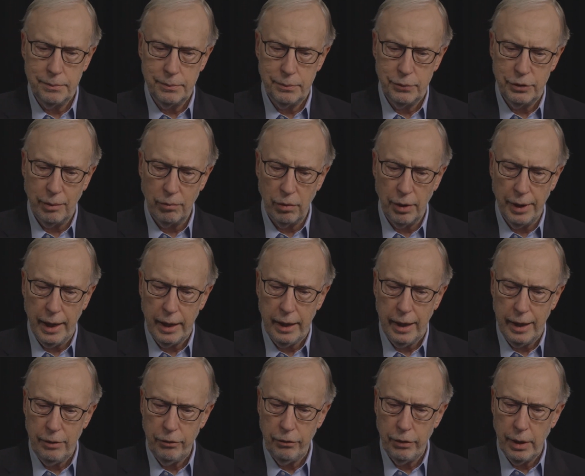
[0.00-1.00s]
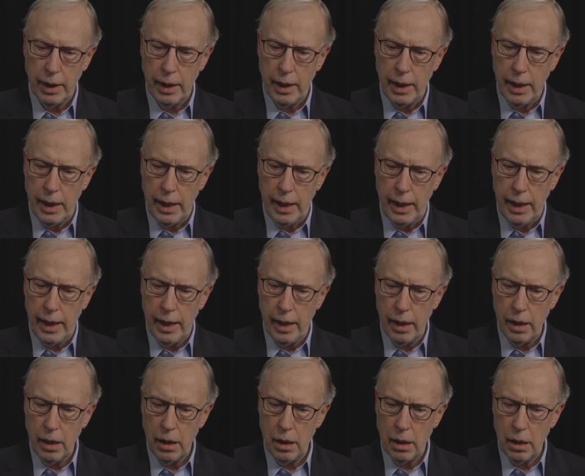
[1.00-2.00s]
several decades,
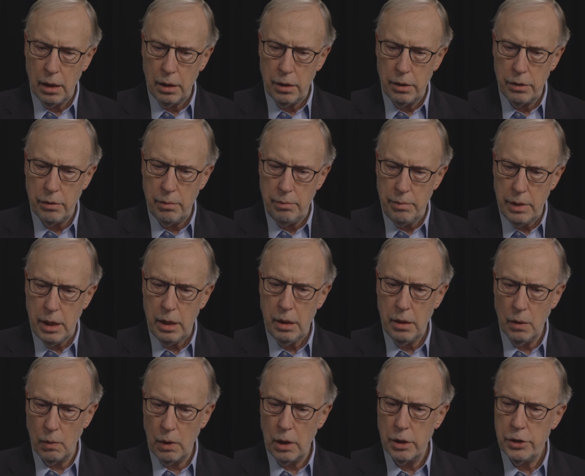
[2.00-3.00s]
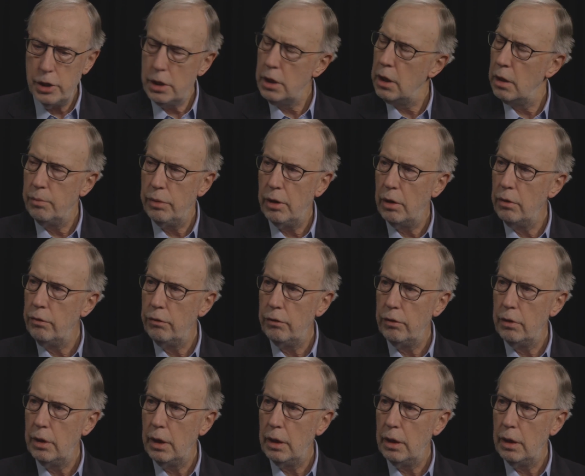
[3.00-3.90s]
and to me, the Washington Post